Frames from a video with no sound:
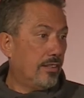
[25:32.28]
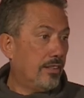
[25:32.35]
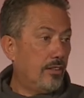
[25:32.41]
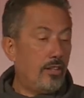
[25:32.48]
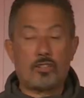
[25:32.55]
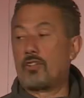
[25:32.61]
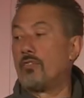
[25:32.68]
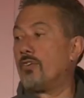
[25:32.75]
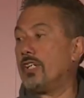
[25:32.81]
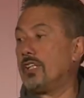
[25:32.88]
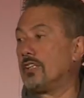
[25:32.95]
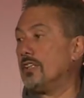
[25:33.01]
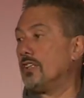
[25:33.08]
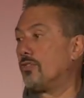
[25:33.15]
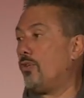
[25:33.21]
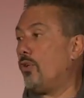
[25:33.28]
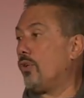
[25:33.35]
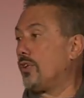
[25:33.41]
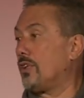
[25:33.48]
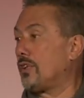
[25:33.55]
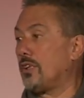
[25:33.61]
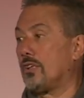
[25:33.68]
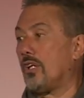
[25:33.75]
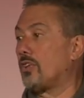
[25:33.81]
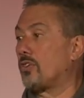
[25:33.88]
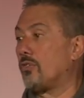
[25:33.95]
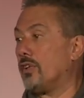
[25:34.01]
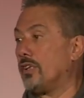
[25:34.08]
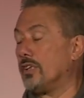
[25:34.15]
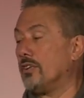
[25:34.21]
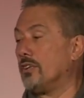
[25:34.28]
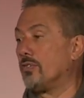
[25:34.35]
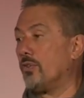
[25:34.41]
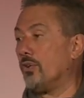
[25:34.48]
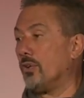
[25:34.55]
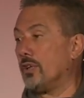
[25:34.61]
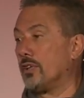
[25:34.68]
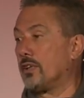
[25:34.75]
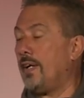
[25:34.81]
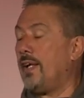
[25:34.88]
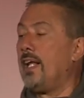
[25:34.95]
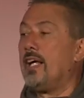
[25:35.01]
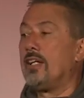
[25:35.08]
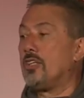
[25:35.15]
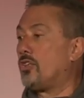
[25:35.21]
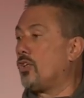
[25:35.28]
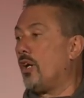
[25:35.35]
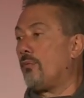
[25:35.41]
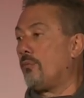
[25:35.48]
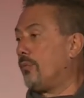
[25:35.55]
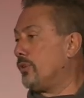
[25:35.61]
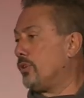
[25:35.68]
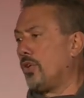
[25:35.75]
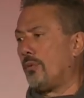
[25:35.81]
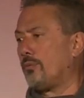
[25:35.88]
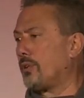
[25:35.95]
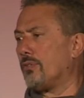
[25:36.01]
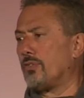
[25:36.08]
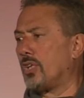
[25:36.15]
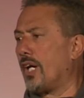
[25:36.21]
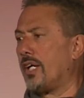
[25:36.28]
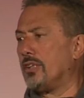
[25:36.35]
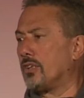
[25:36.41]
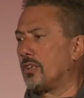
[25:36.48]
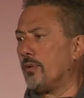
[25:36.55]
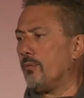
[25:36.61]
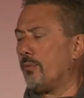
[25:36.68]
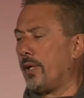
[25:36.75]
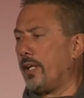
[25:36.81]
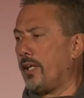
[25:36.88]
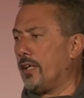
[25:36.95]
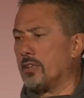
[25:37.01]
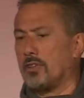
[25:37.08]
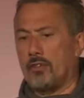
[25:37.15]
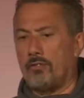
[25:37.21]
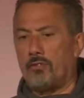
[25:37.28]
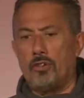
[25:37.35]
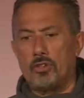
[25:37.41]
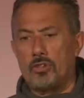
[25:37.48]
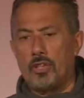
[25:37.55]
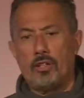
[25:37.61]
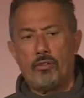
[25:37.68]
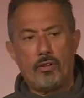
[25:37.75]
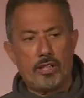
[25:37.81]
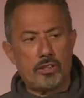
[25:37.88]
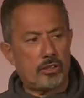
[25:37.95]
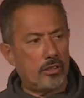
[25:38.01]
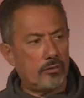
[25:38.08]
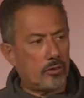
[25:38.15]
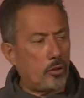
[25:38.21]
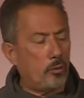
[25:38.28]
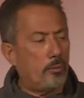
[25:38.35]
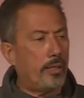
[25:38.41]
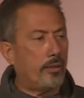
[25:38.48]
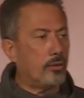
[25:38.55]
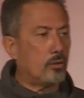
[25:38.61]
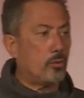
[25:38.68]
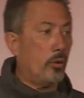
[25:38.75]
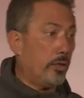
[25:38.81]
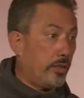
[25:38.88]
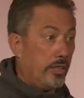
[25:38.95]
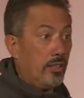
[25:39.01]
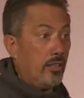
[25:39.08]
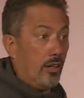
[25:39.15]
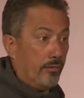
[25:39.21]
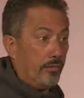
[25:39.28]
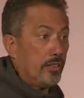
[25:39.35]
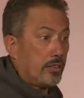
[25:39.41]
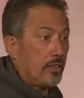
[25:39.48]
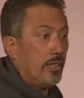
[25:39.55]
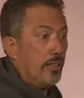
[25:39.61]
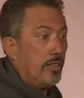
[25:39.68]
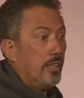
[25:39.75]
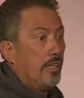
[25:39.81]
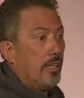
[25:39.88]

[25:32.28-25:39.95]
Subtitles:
Lots of reasons for this. There's lots of reasons for this. Jobs have changed completely. This is the first generation of two parents working, obviously.